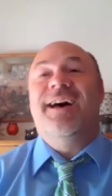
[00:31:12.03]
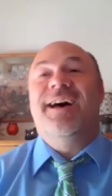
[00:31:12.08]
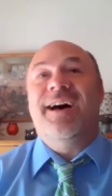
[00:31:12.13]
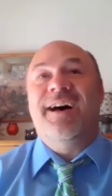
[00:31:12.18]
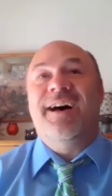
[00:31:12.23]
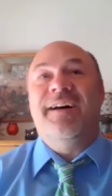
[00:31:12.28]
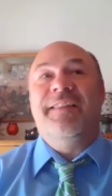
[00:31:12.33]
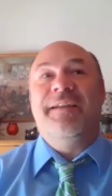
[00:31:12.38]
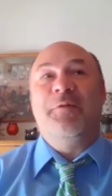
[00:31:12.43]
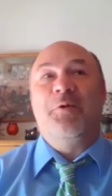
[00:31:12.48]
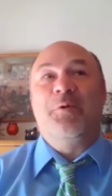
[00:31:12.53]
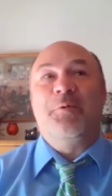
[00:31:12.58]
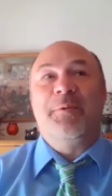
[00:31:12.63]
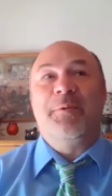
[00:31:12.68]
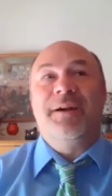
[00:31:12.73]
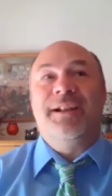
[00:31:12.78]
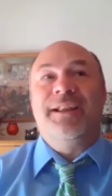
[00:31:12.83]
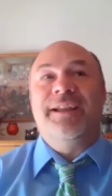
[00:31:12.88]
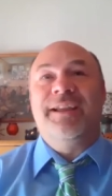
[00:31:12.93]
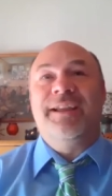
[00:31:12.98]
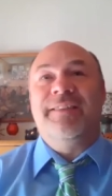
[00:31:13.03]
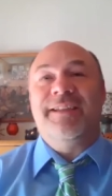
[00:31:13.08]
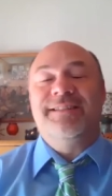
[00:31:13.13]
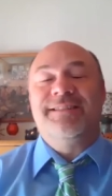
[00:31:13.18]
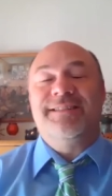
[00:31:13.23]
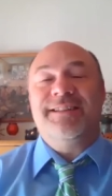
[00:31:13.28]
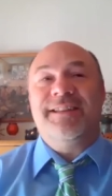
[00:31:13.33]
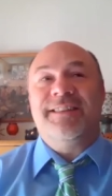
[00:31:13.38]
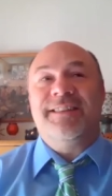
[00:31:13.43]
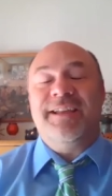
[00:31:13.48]
uh, they were really, they
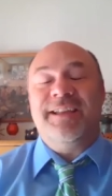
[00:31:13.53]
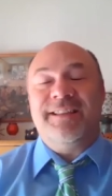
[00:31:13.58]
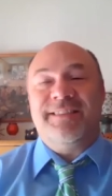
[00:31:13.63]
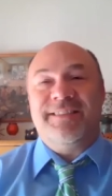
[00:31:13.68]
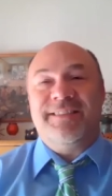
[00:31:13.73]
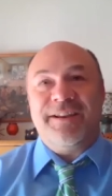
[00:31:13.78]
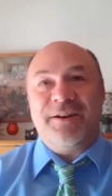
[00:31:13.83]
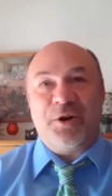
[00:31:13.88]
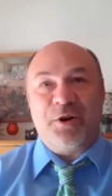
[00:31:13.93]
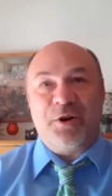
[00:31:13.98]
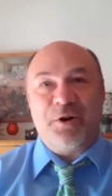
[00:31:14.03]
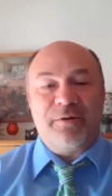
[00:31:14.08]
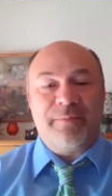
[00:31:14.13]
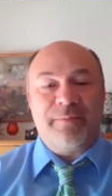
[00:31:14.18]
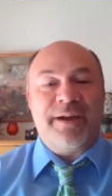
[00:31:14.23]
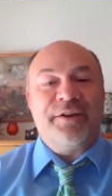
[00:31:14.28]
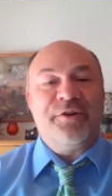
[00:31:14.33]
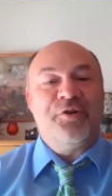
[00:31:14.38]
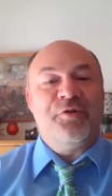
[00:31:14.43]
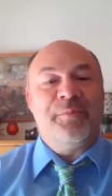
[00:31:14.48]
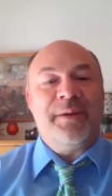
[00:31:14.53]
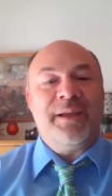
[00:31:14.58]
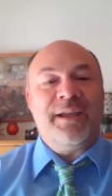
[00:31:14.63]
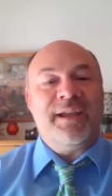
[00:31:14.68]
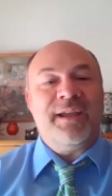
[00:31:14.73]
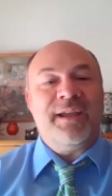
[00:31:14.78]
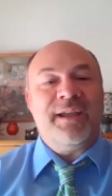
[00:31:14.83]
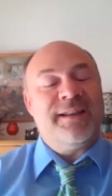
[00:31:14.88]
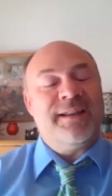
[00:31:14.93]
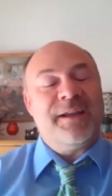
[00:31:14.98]
said that they, would heard about
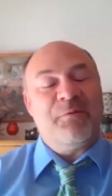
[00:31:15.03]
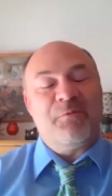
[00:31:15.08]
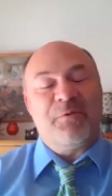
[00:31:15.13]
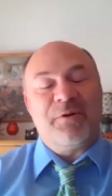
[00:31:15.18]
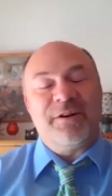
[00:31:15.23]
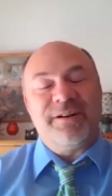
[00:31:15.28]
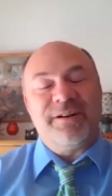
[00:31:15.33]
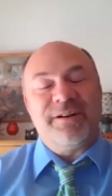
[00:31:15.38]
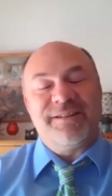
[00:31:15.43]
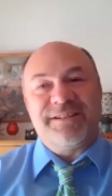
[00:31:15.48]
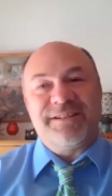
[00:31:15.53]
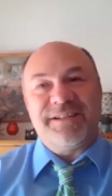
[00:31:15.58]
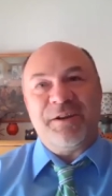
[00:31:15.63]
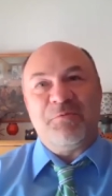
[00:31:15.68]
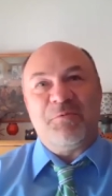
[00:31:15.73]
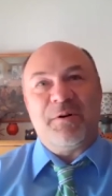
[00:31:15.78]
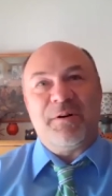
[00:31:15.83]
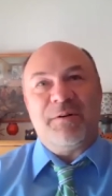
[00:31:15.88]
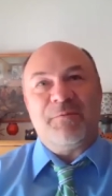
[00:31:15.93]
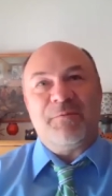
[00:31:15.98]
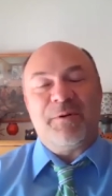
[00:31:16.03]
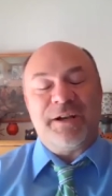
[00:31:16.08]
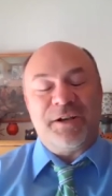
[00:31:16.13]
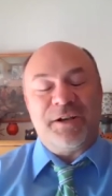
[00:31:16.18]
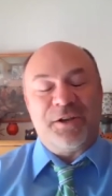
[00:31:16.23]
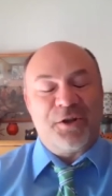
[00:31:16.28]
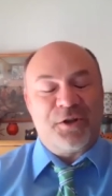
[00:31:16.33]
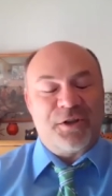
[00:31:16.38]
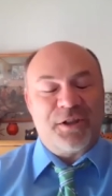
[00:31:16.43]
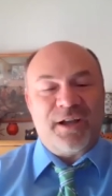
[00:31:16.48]
Umi and they wanted to see what, what
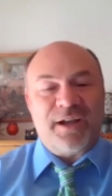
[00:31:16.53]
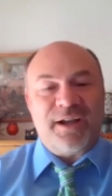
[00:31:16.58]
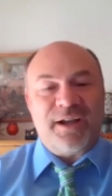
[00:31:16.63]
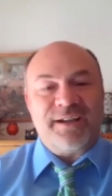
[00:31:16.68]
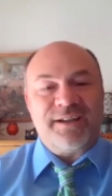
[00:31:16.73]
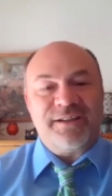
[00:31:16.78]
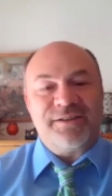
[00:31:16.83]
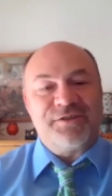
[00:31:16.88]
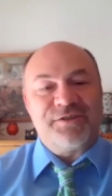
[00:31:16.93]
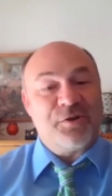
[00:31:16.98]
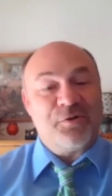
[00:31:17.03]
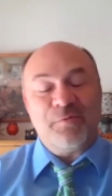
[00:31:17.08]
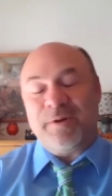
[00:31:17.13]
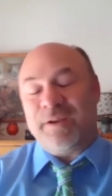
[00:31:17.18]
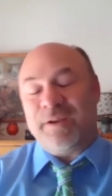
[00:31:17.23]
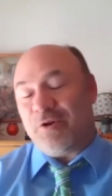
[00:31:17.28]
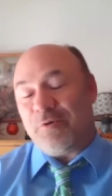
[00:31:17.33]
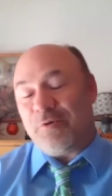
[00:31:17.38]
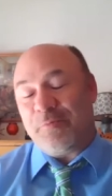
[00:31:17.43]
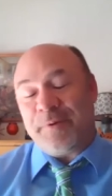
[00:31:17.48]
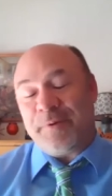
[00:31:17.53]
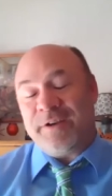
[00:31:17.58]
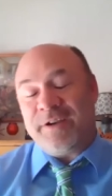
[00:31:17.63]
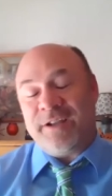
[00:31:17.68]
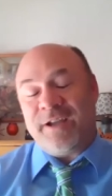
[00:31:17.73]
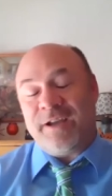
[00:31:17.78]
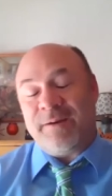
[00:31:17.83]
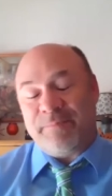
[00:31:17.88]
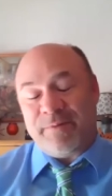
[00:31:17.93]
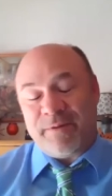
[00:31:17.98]
it looked like. And so we opened
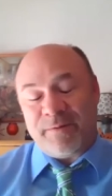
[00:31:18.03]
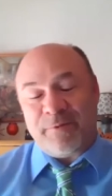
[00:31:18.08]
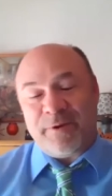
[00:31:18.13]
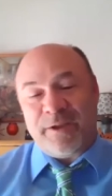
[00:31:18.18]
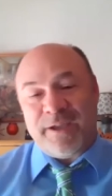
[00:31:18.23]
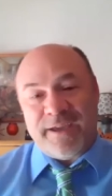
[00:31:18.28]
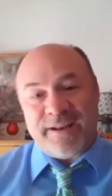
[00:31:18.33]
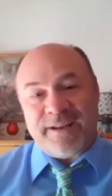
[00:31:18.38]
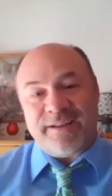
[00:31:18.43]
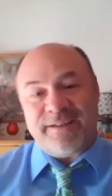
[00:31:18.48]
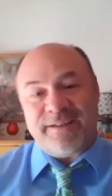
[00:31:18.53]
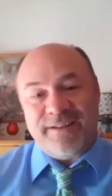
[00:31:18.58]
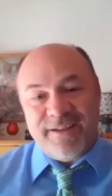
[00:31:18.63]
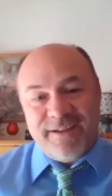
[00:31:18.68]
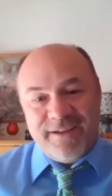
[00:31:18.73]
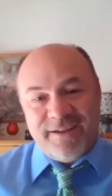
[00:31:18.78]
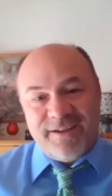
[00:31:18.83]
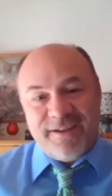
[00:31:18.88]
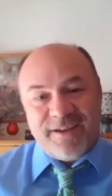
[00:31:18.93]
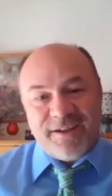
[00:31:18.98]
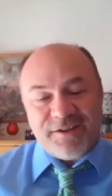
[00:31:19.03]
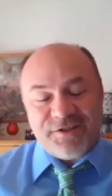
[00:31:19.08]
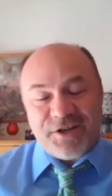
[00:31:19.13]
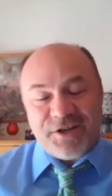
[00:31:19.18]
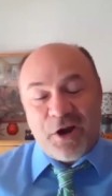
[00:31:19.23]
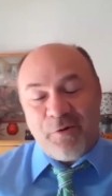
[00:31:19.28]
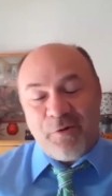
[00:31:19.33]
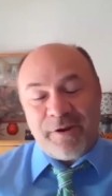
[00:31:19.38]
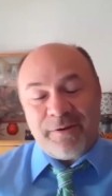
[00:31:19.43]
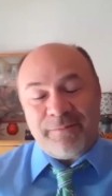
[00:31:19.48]
it up and we had a, a
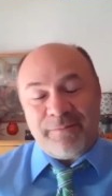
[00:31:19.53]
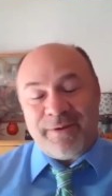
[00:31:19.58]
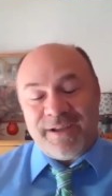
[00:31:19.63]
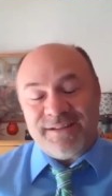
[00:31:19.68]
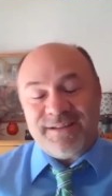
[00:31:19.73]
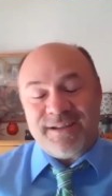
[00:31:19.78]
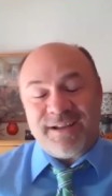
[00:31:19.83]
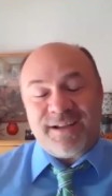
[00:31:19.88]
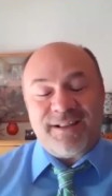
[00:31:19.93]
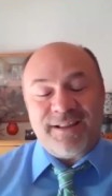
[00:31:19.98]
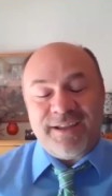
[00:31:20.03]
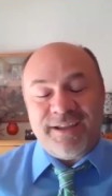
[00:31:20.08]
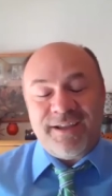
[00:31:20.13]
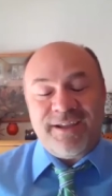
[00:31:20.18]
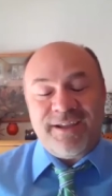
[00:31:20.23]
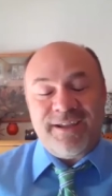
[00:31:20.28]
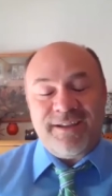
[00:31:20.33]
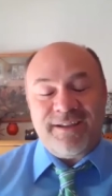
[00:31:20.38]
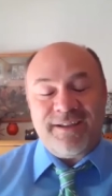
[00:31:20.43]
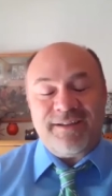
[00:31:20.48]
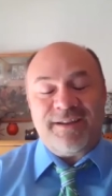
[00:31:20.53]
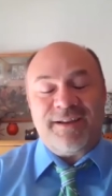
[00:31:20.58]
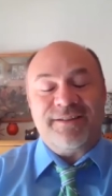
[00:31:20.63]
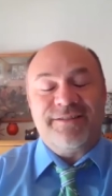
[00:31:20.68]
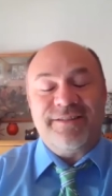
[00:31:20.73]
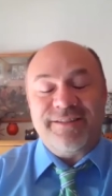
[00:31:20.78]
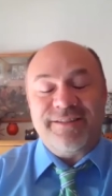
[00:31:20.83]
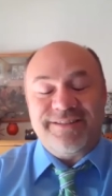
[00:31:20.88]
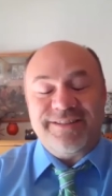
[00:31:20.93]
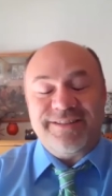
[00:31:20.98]
showing basically uh,
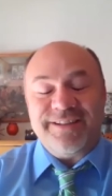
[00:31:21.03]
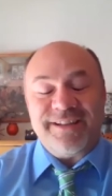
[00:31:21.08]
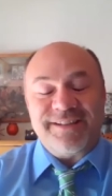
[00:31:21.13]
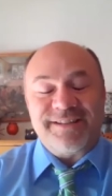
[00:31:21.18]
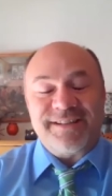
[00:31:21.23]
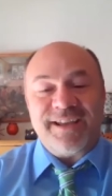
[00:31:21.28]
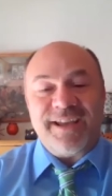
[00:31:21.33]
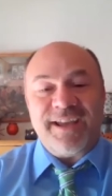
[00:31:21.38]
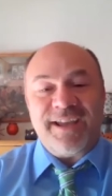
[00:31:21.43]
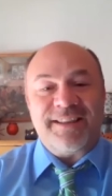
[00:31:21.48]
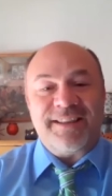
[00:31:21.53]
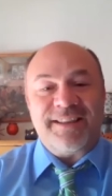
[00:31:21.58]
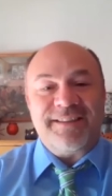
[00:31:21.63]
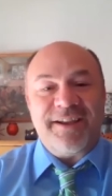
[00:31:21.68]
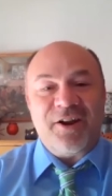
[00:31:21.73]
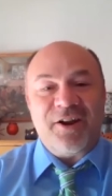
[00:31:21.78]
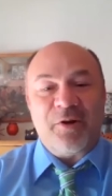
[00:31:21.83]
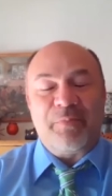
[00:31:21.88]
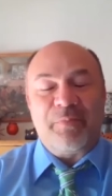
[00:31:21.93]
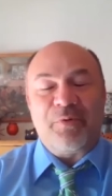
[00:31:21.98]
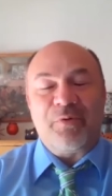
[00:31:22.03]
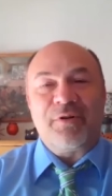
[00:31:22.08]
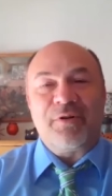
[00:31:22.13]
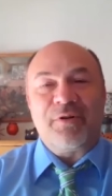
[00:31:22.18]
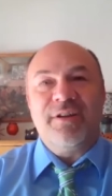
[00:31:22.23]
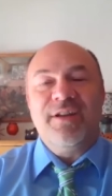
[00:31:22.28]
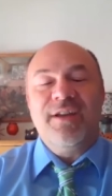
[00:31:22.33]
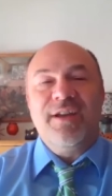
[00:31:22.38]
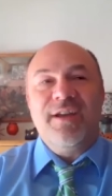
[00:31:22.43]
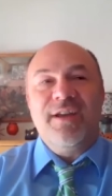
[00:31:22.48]
to the TSA at the airport.